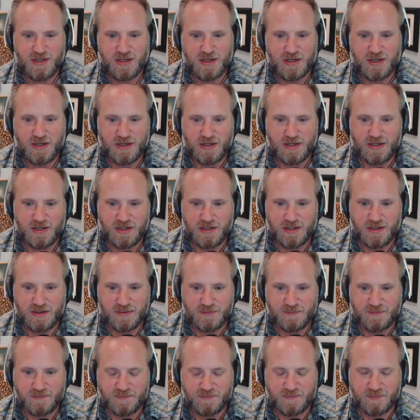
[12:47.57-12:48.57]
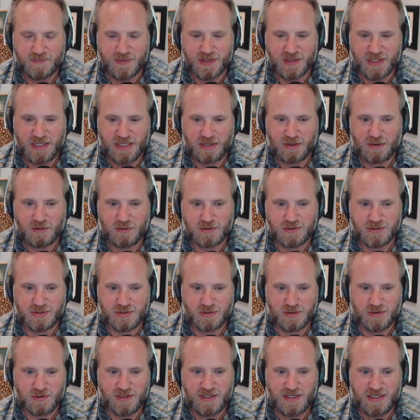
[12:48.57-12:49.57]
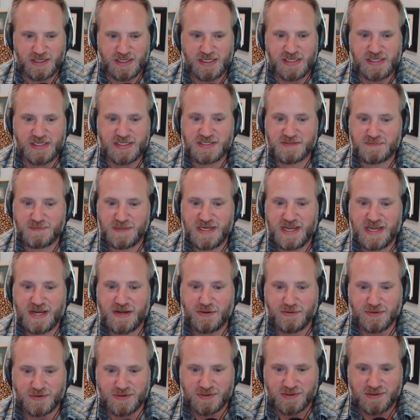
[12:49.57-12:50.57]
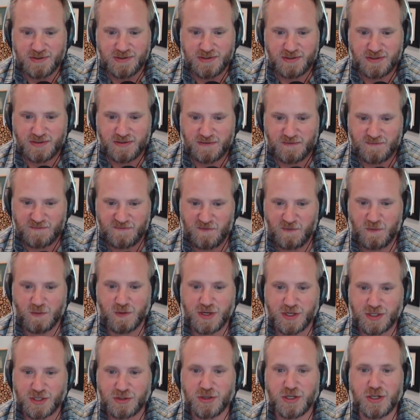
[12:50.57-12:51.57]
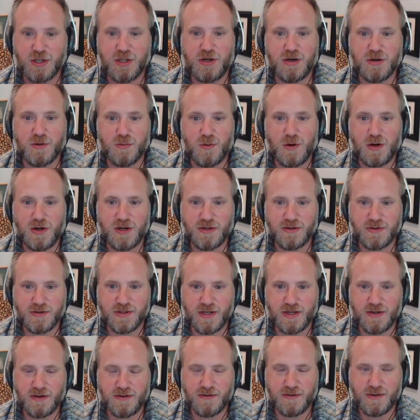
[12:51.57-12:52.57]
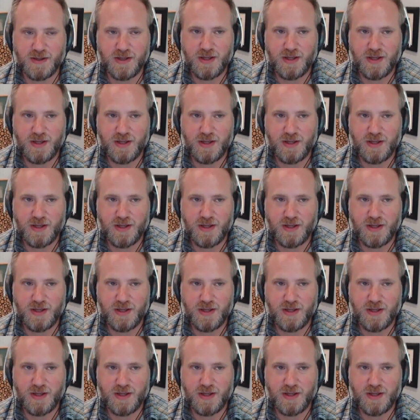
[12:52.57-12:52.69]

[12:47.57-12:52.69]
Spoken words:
Land Cruiser. It has been out for a good long while now.